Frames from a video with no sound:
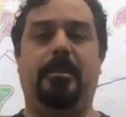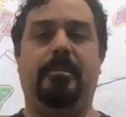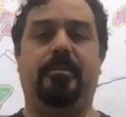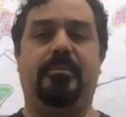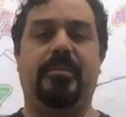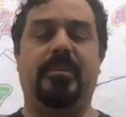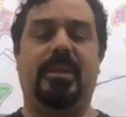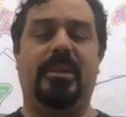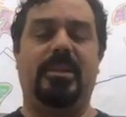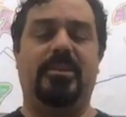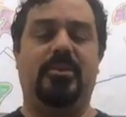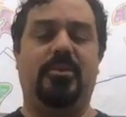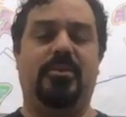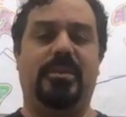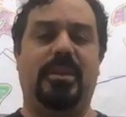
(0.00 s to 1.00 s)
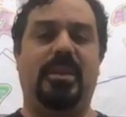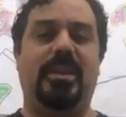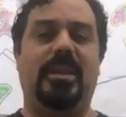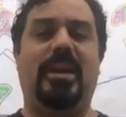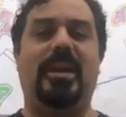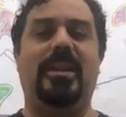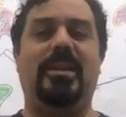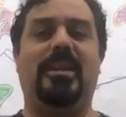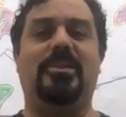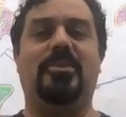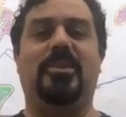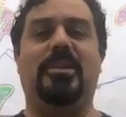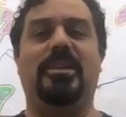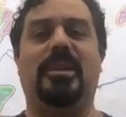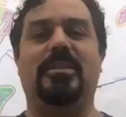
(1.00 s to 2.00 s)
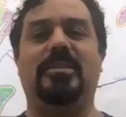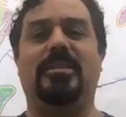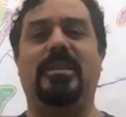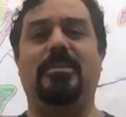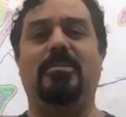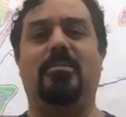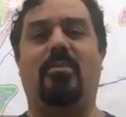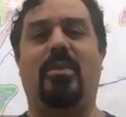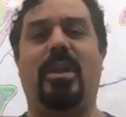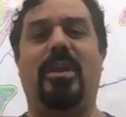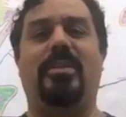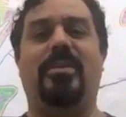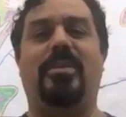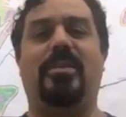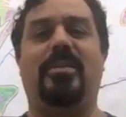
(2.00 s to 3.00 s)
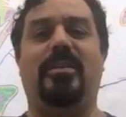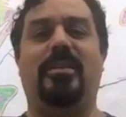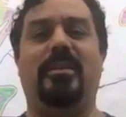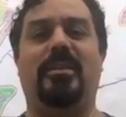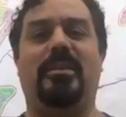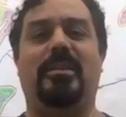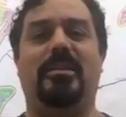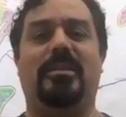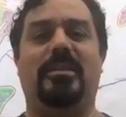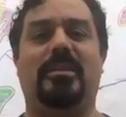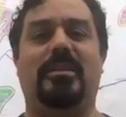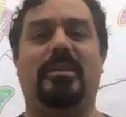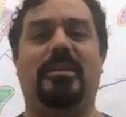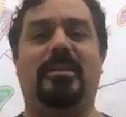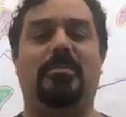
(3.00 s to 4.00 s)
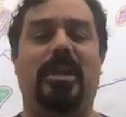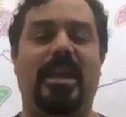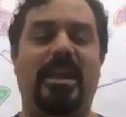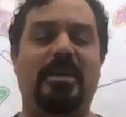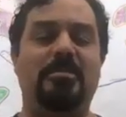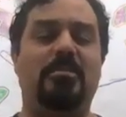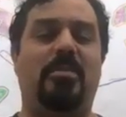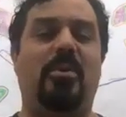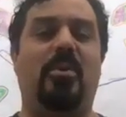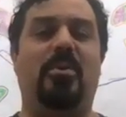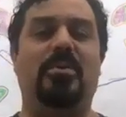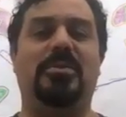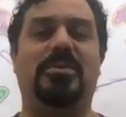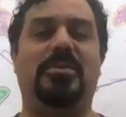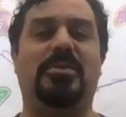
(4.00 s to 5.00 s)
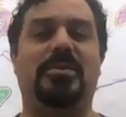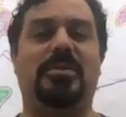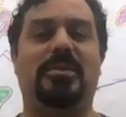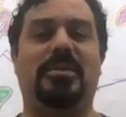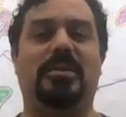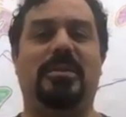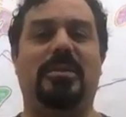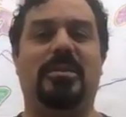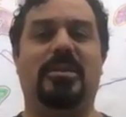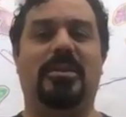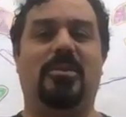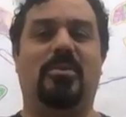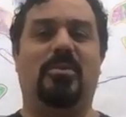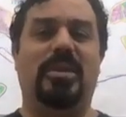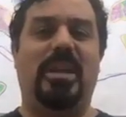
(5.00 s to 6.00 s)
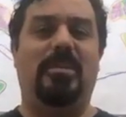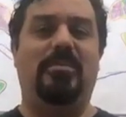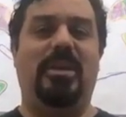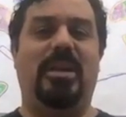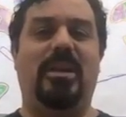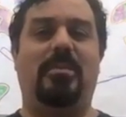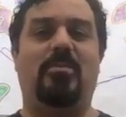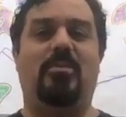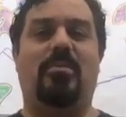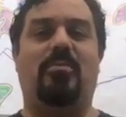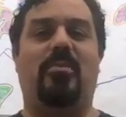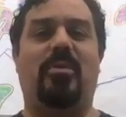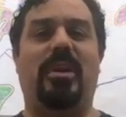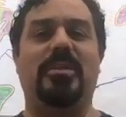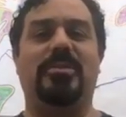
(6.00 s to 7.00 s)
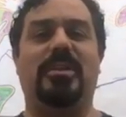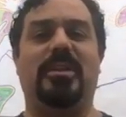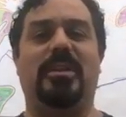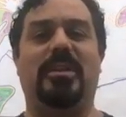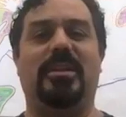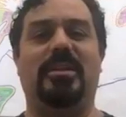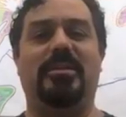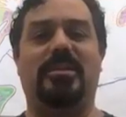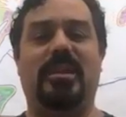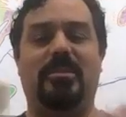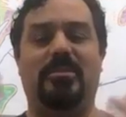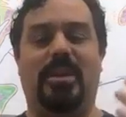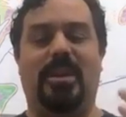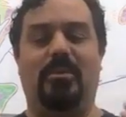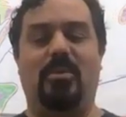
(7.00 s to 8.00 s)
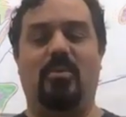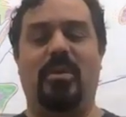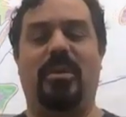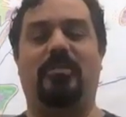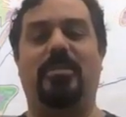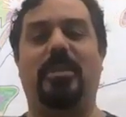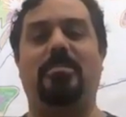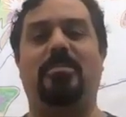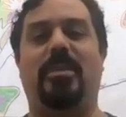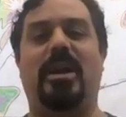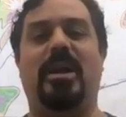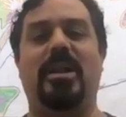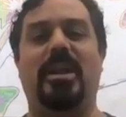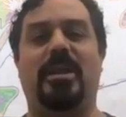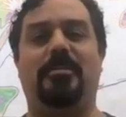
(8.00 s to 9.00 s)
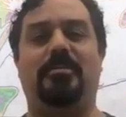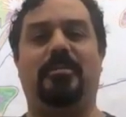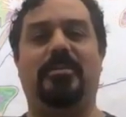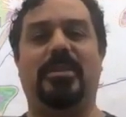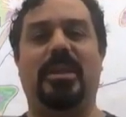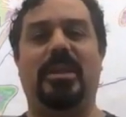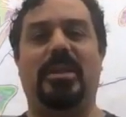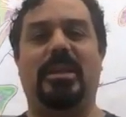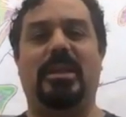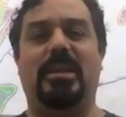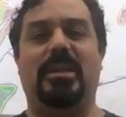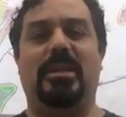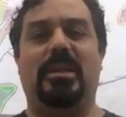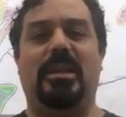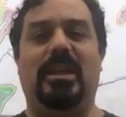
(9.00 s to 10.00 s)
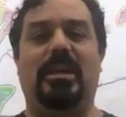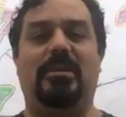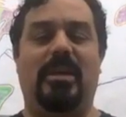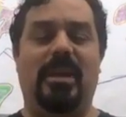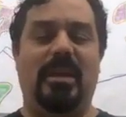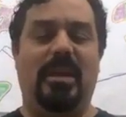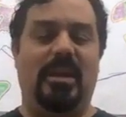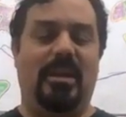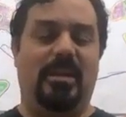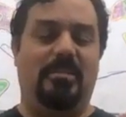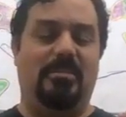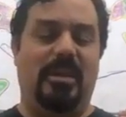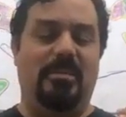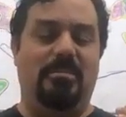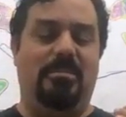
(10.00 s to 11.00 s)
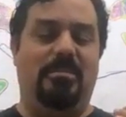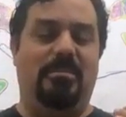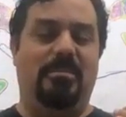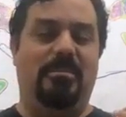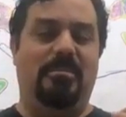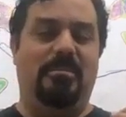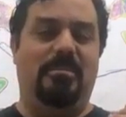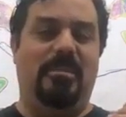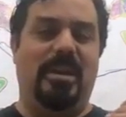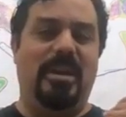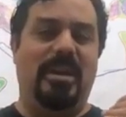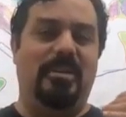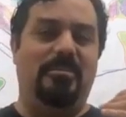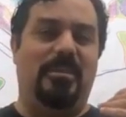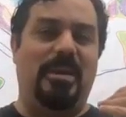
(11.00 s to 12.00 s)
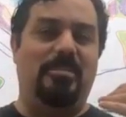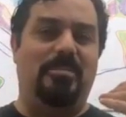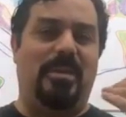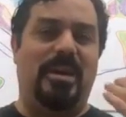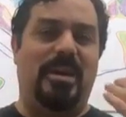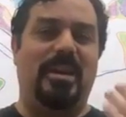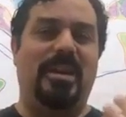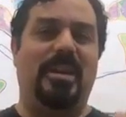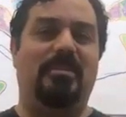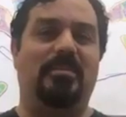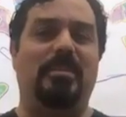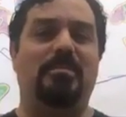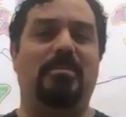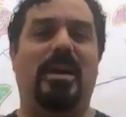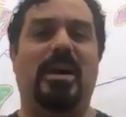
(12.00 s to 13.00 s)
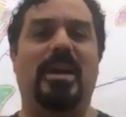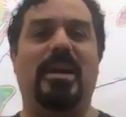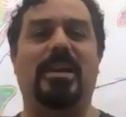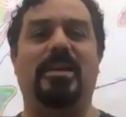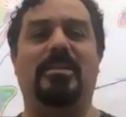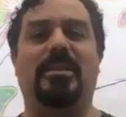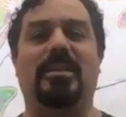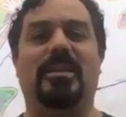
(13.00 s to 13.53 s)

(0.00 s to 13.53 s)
And as you see, I took a nice deep breath. My impulse when I become more present is I become aware of my body, and my body and my mind